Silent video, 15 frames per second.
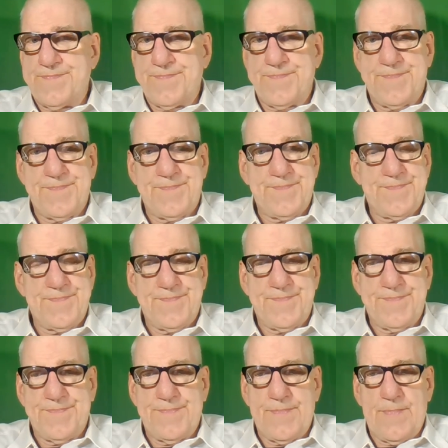
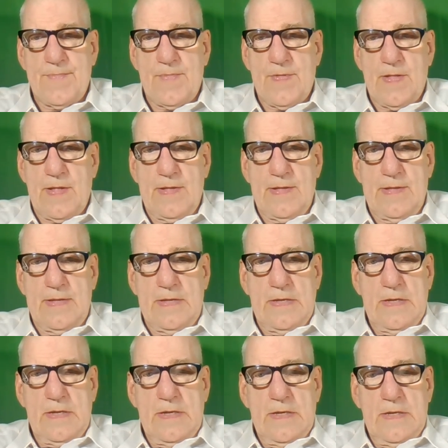
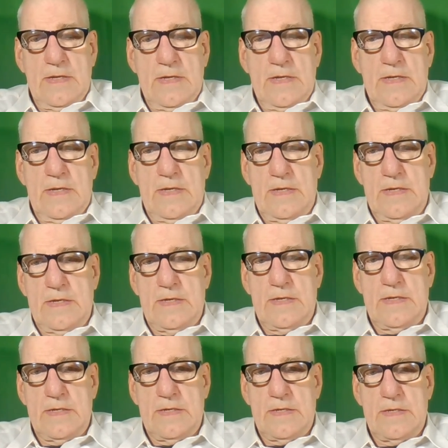
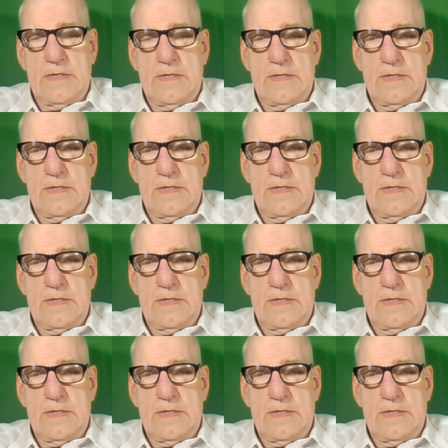No one is speaking in this clip.